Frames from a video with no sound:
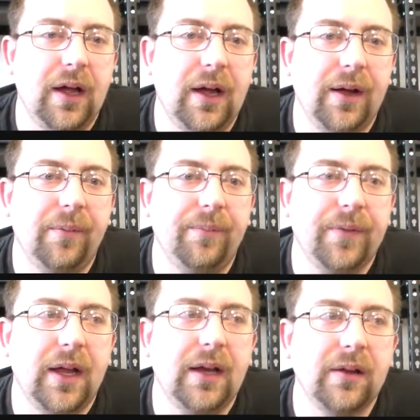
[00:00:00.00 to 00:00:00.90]
Um,
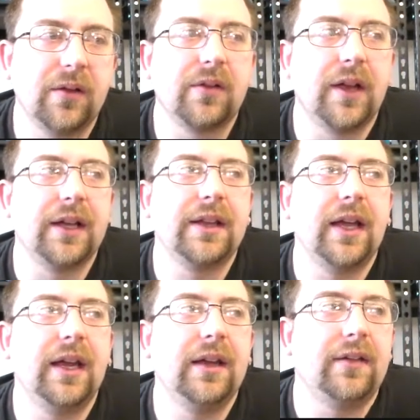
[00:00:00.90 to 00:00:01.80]
and it looks like
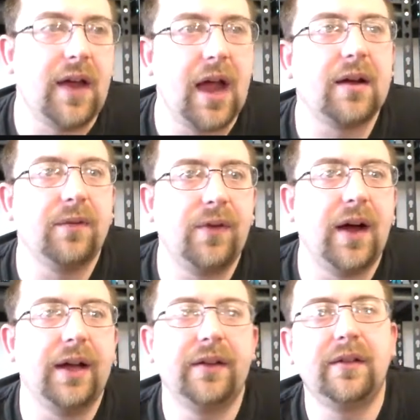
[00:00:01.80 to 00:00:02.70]
they
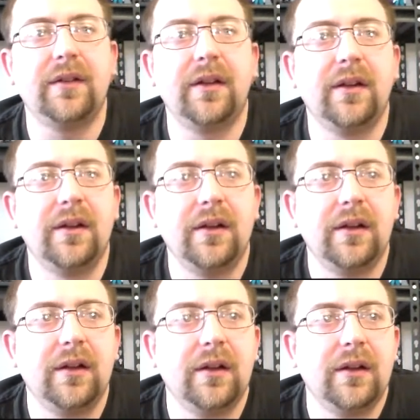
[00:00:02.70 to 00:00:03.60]
sacrificed
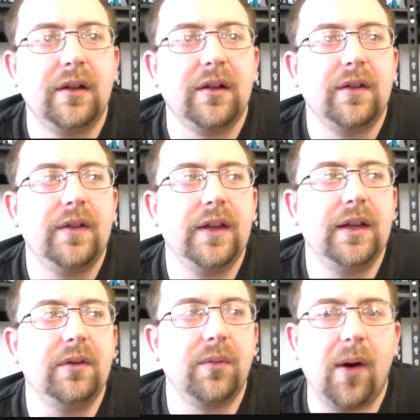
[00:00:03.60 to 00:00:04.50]

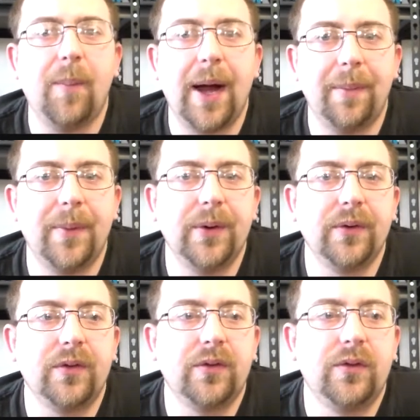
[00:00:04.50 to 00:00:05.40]
the robot
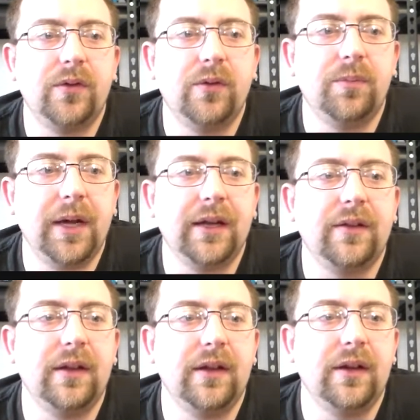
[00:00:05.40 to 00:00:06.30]
modes to
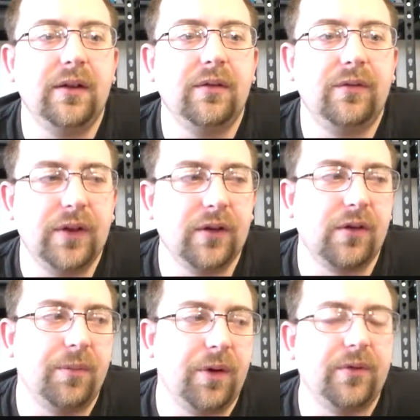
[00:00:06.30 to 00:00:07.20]
make the
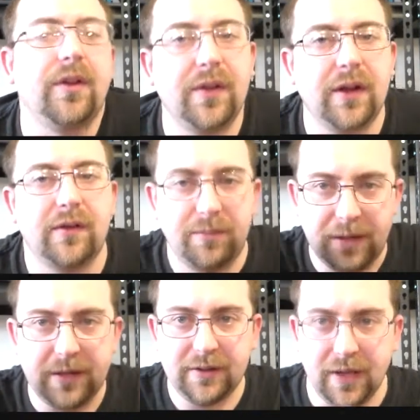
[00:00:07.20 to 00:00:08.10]
vehicle modes and thus
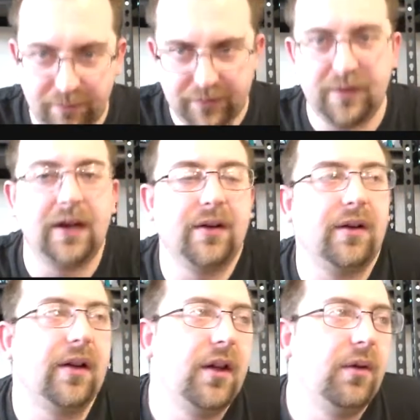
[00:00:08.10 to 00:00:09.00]
make
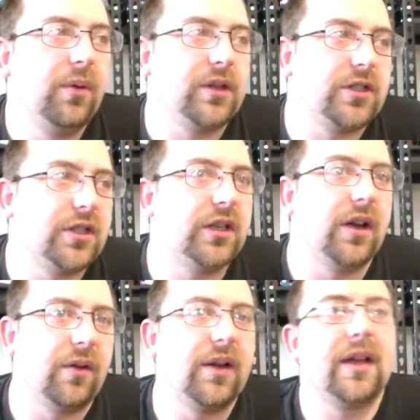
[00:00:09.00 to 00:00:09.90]
Devastator, which,
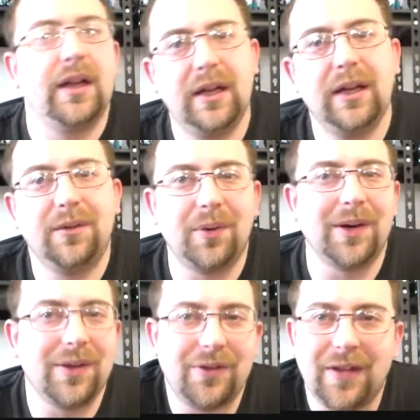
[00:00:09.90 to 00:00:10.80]
you know, is
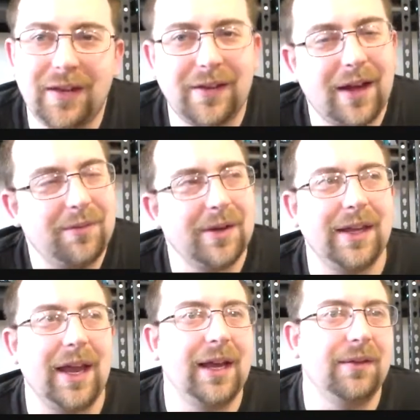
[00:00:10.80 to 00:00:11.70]
one of those things that I
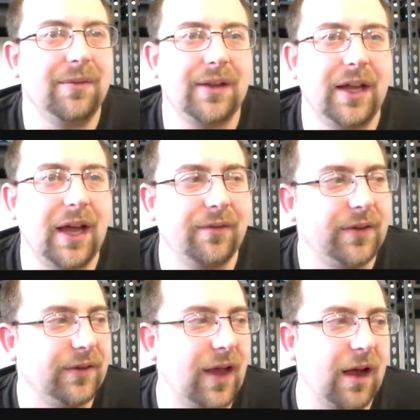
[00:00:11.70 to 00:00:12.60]
really hate when they
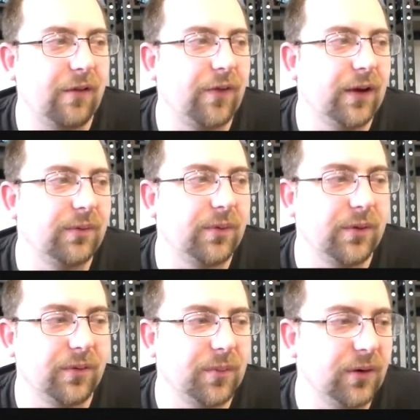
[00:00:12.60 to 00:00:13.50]
have to sacrifice
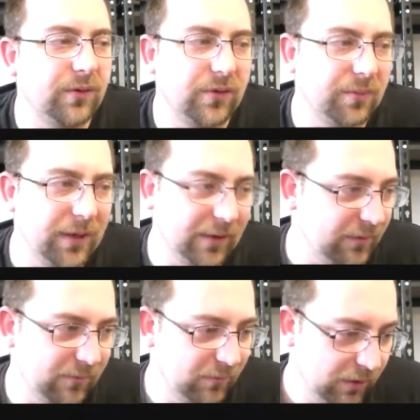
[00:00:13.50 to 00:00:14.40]
one of the modes to make